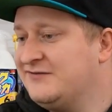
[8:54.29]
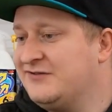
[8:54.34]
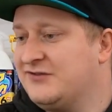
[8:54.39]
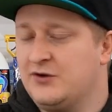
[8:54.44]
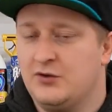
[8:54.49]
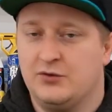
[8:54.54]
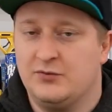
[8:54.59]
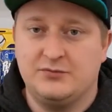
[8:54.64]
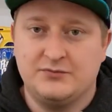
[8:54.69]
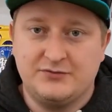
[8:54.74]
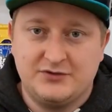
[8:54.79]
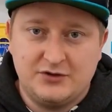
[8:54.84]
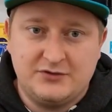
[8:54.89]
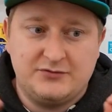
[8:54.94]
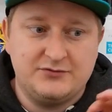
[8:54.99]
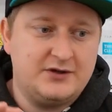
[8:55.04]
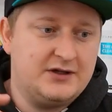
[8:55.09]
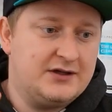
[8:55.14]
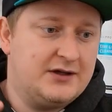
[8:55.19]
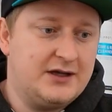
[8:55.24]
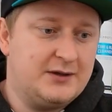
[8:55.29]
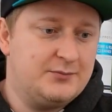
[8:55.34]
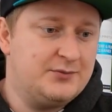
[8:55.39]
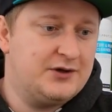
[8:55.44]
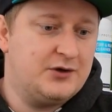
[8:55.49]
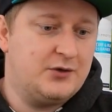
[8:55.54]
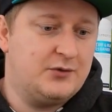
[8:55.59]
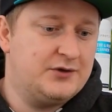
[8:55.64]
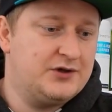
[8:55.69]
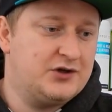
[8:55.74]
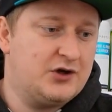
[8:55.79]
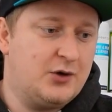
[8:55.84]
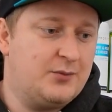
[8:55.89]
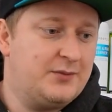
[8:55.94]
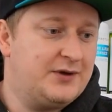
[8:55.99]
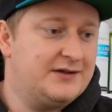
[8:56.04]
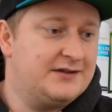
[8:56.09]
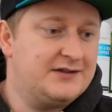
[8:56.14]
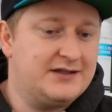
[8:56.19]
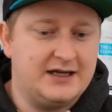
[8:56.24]
So, feel free to let me know in the
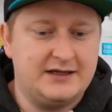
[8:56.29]
comments